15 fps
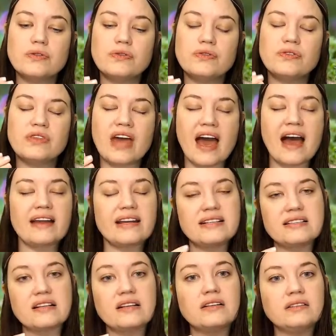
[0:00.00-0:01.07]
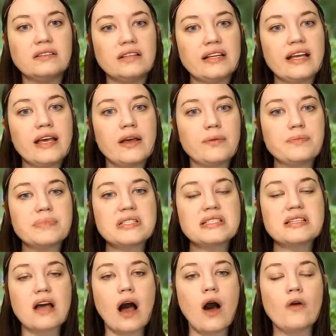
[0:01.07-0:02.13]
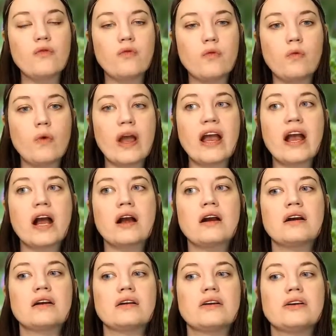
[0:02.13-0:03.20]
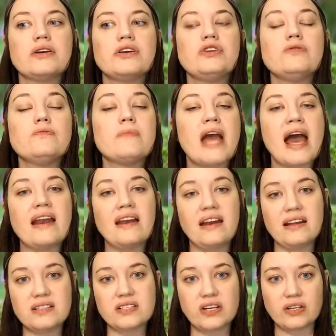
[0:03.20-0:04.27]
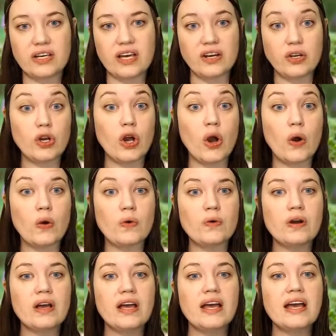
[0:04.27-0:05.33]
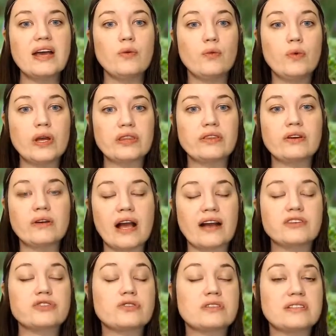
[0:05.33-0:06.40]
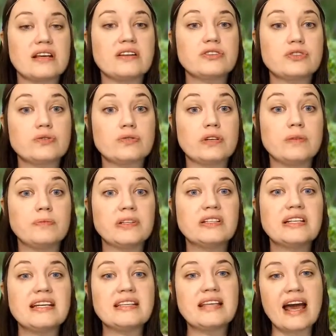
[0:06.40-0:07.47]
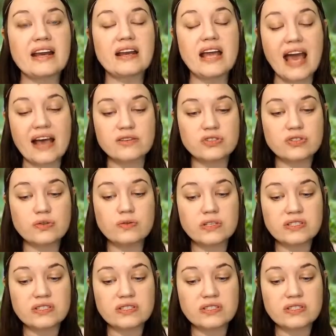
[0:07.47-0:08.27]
is a glimpse of where humanity can go with their extrasensory ability, that as soon